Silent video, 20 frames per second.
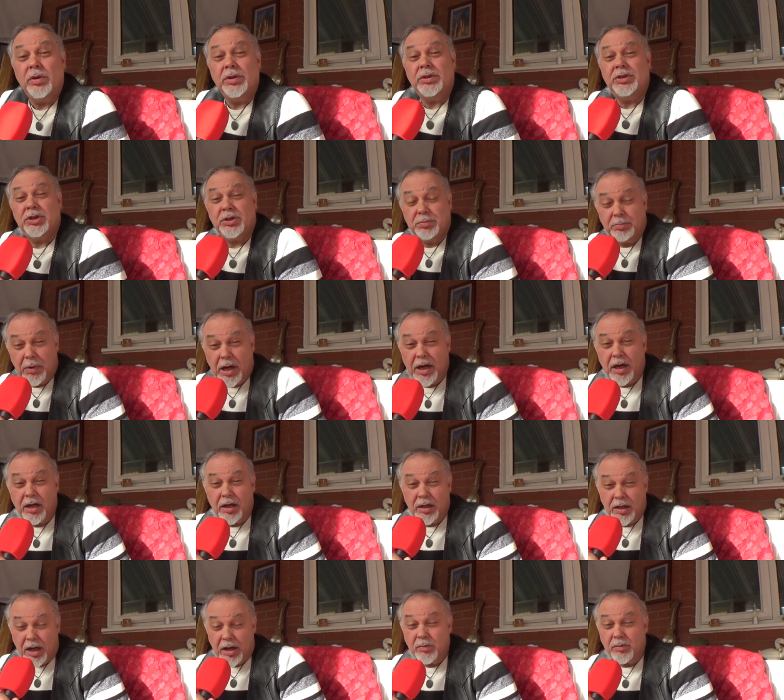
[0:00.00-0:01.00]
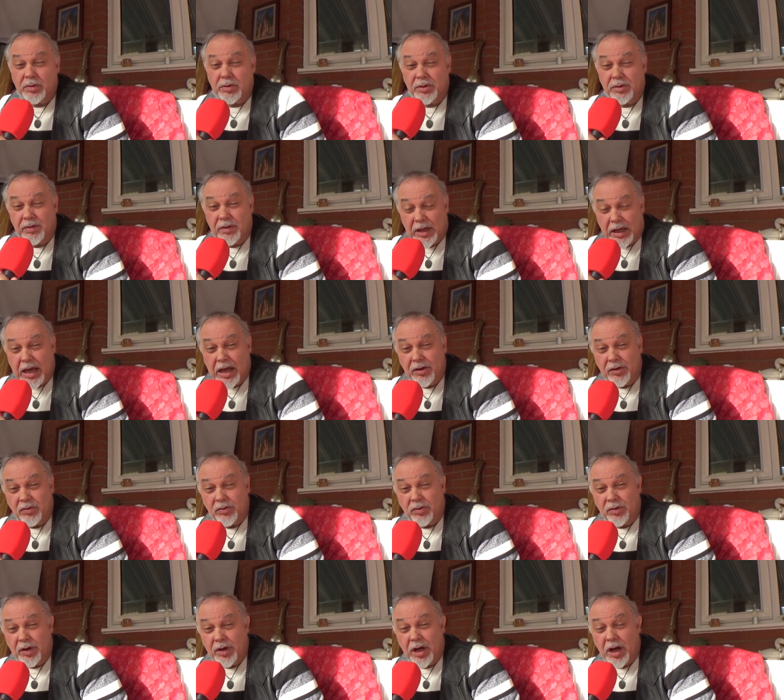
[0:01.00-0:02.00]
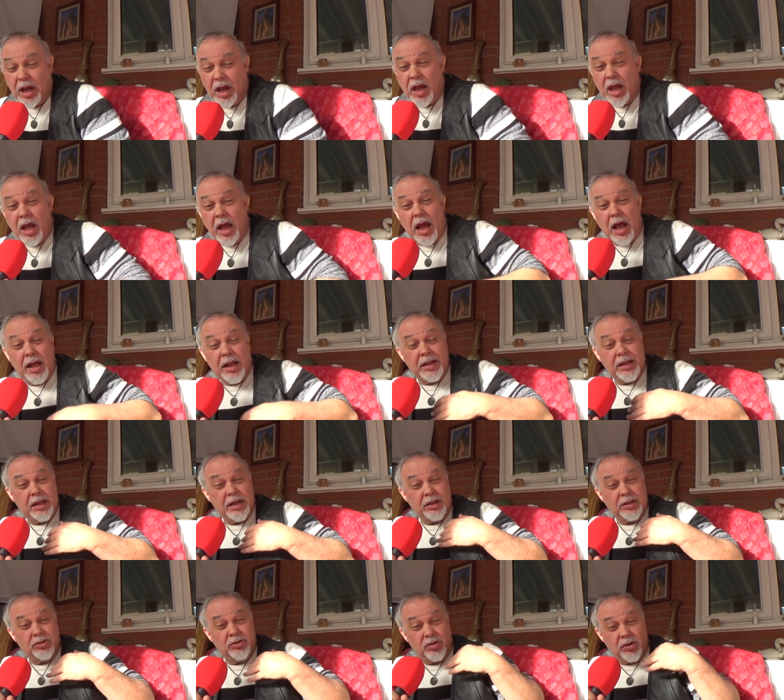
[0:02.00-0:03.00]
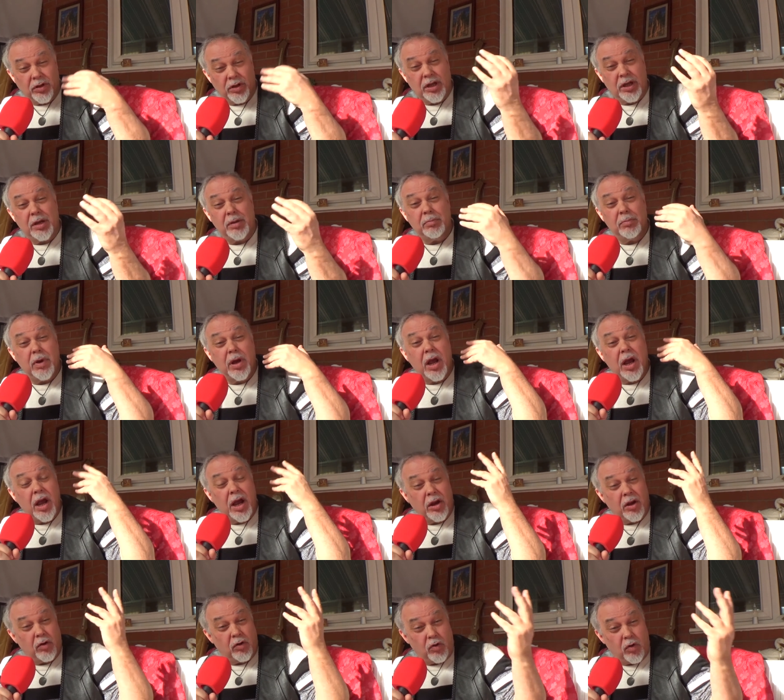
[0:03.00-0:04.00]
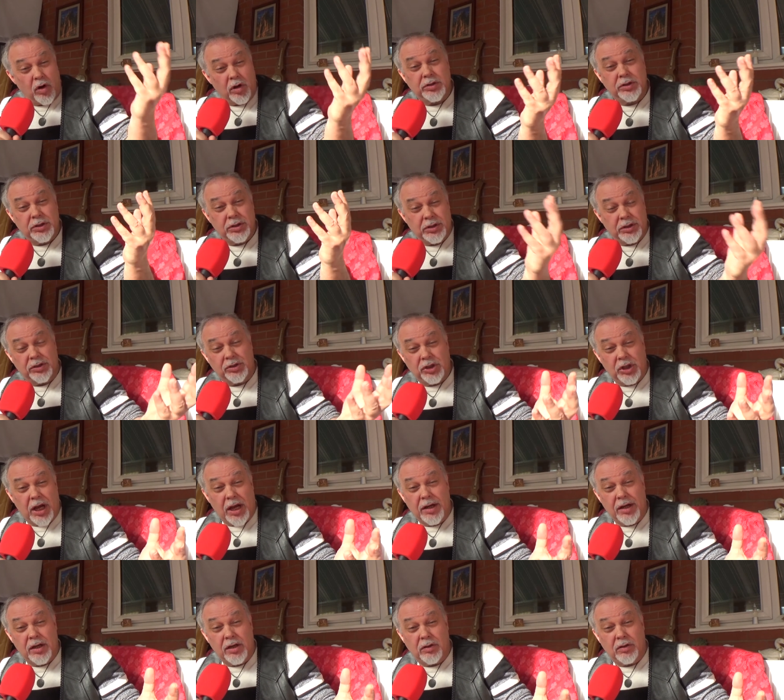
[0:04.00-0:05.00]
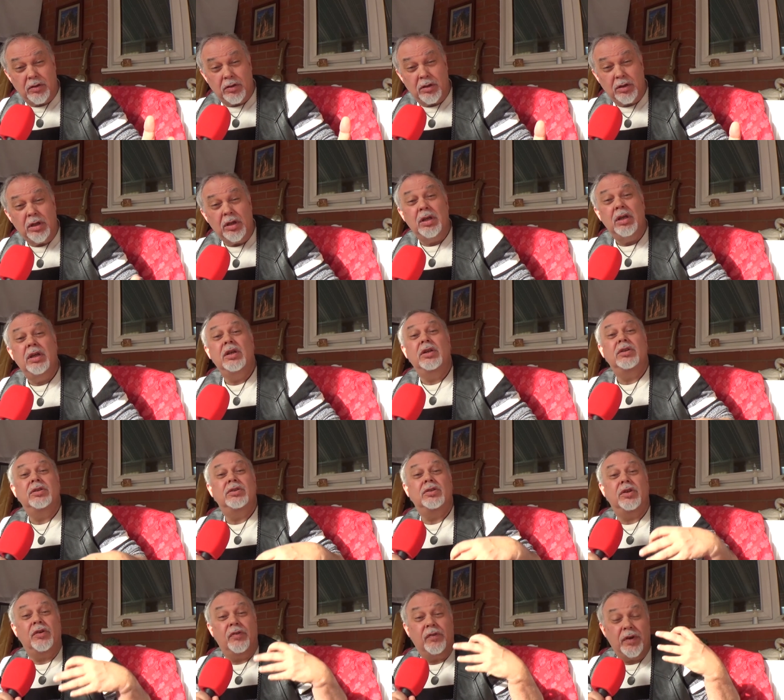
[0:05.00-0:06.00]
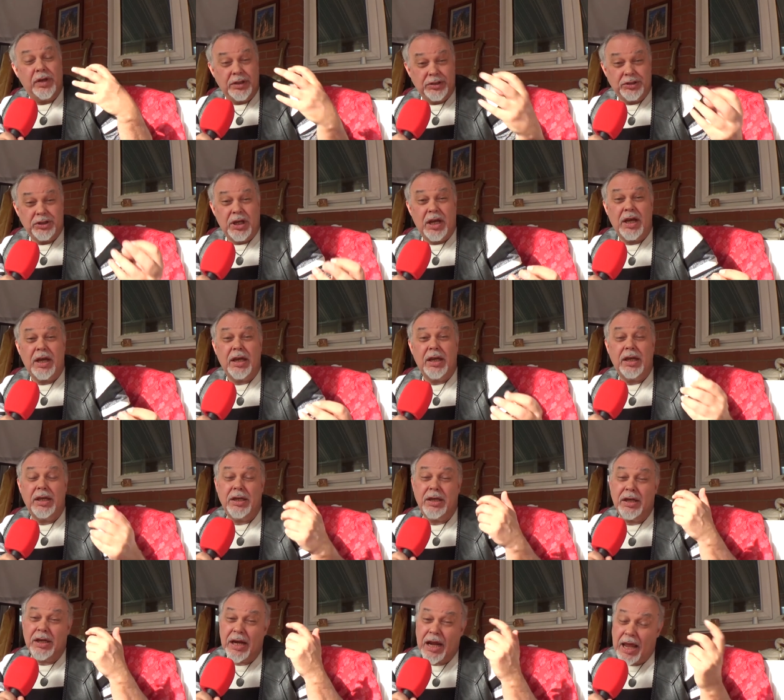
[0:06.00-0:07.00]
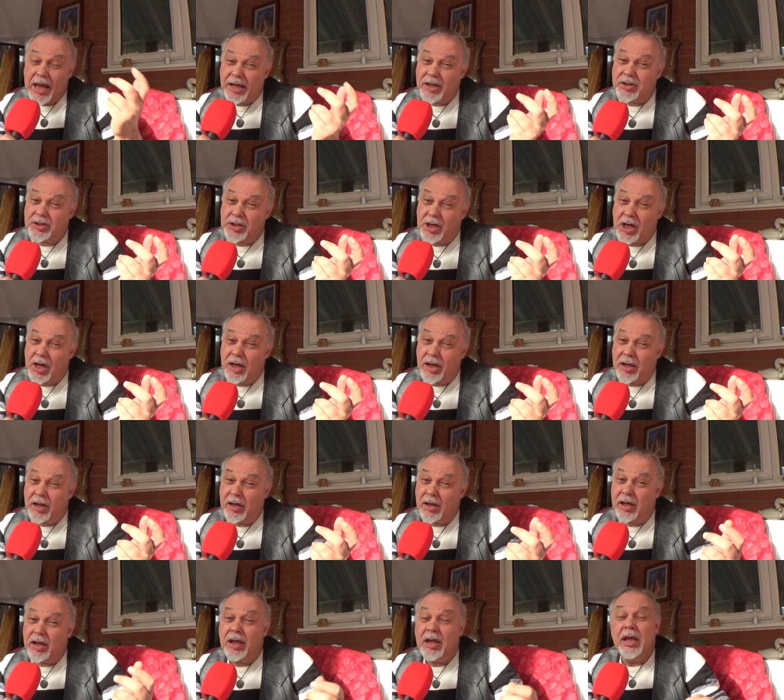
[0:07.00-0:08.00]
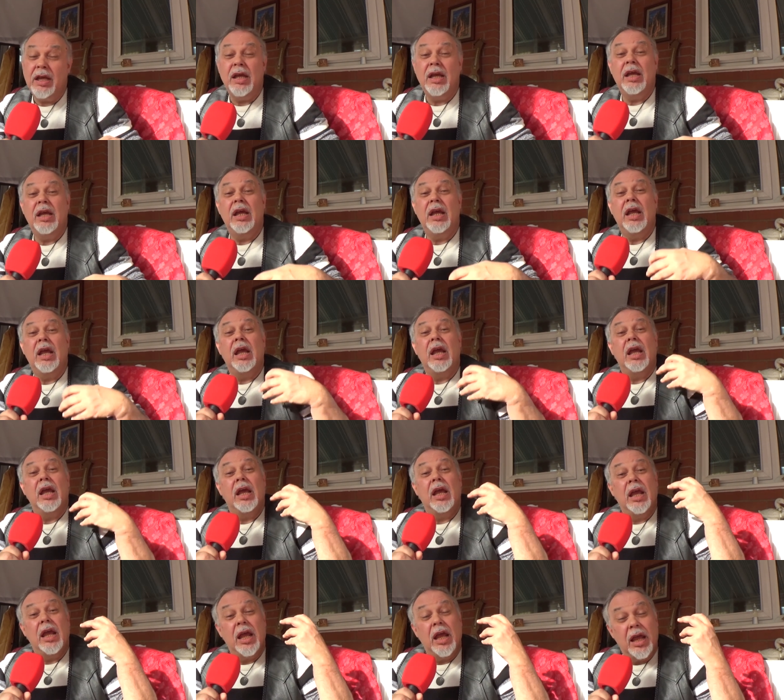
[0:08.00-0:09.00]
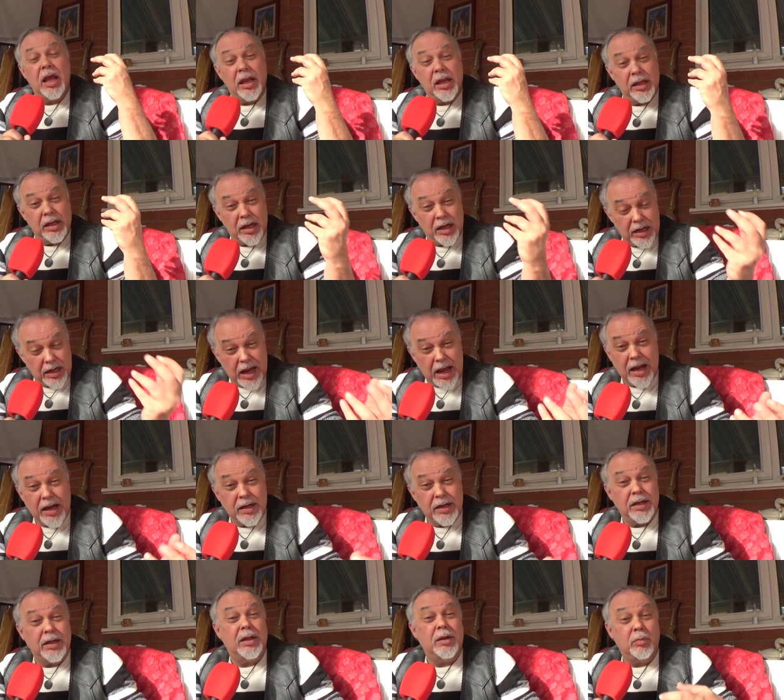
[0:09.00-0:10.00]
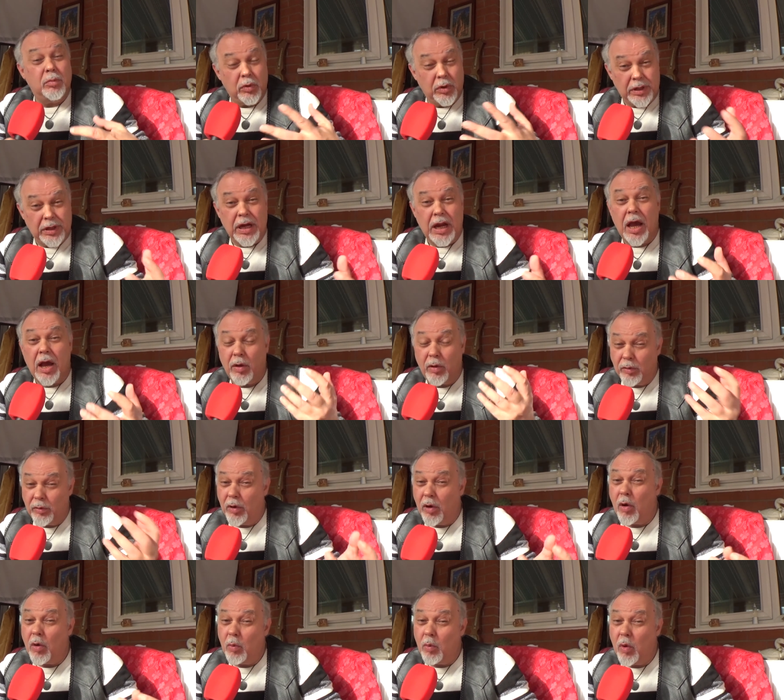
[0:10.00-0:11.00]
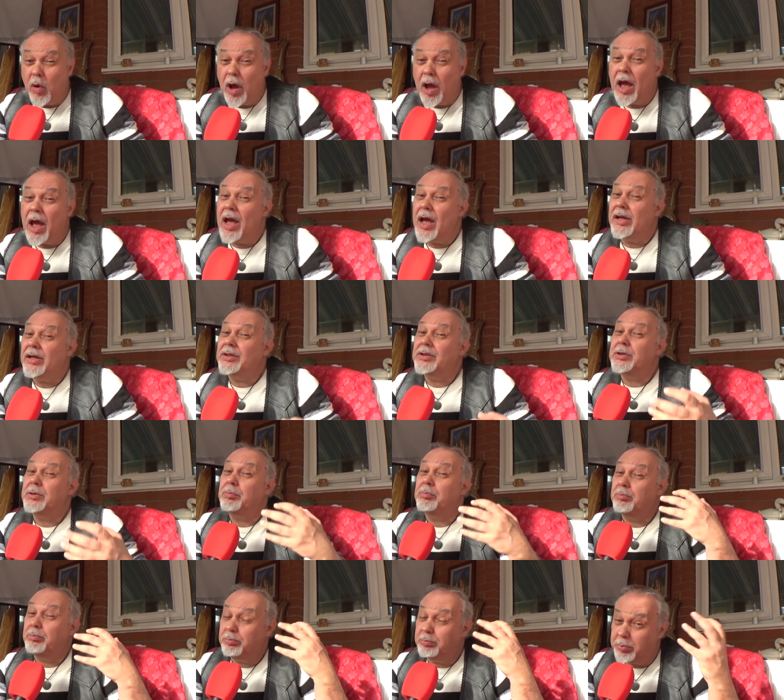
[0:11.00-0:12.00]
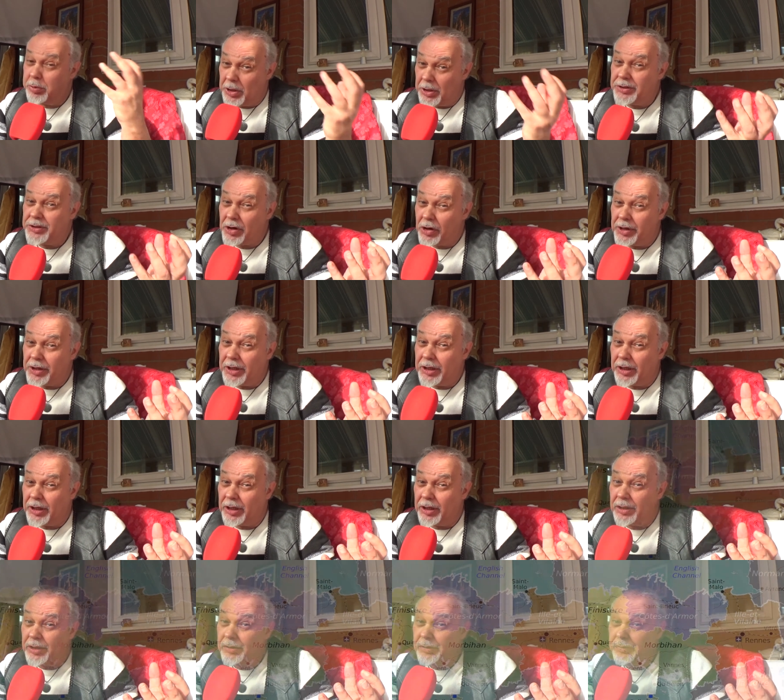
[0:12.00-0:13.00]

was smuggled out of the country and they took him across the channel to reside in exile in the land that we now know as Brittany.